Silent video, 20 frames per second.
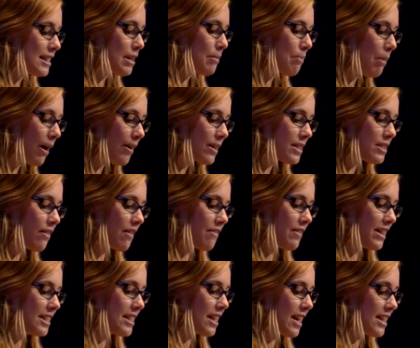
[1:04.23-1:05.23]
is that past
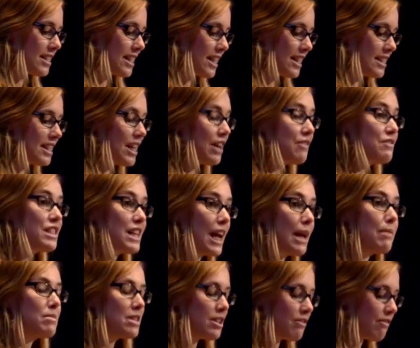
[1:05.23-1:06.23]
fundraising ideas have
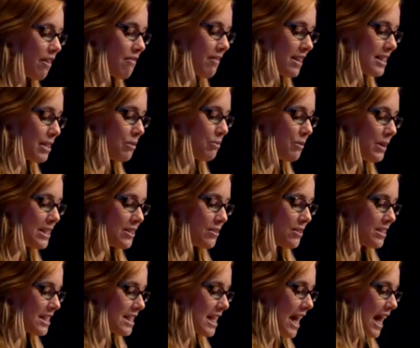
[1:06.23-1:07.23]
shaped the fundraising we
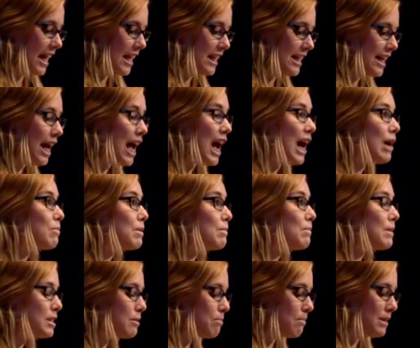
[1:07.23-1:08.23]
do today, and we
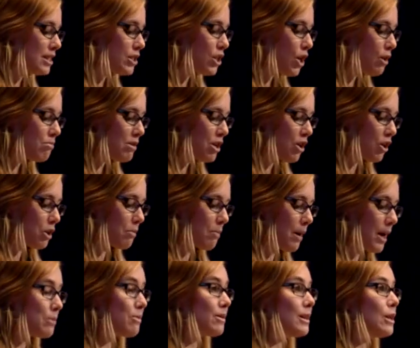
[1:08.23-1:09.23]
mustn't be so
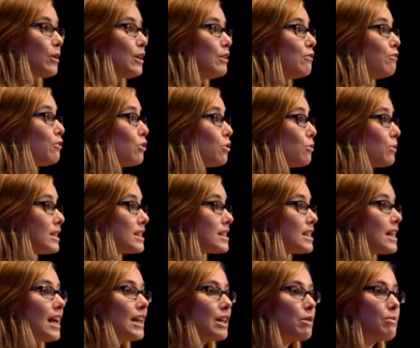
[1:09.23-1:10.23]
preoccupied with looking
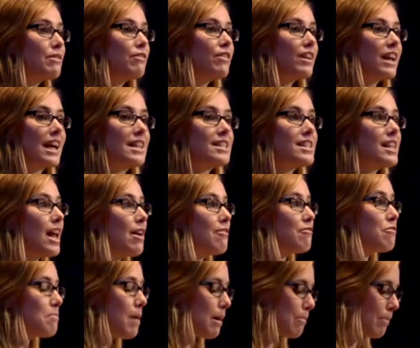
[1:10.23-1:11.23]
forward that we forget to learn
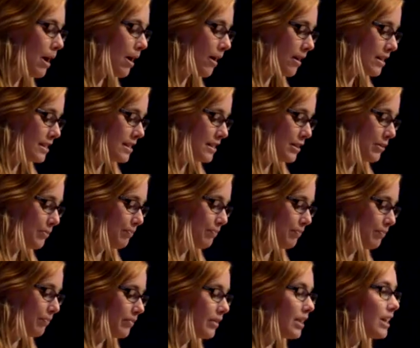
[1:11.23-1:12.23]
from our past.
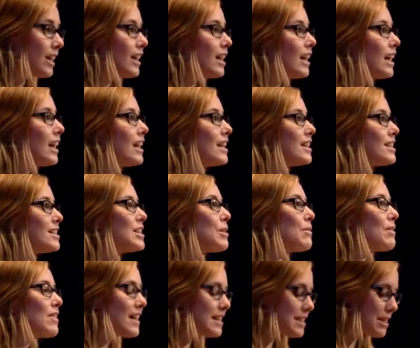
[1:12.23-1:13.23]
So
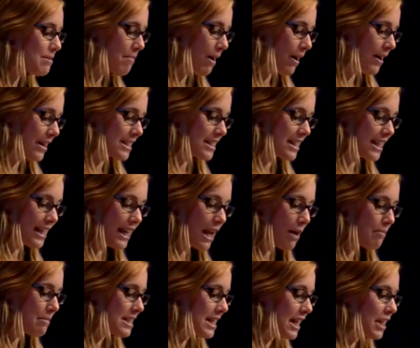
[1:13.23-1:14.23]
with that in mind,
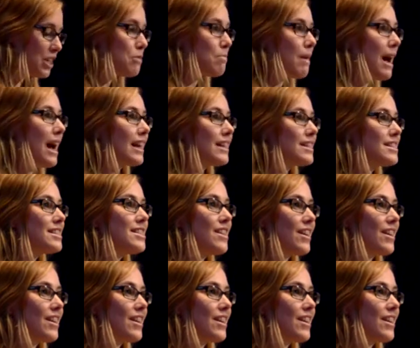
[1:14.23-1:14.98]
let me take you back to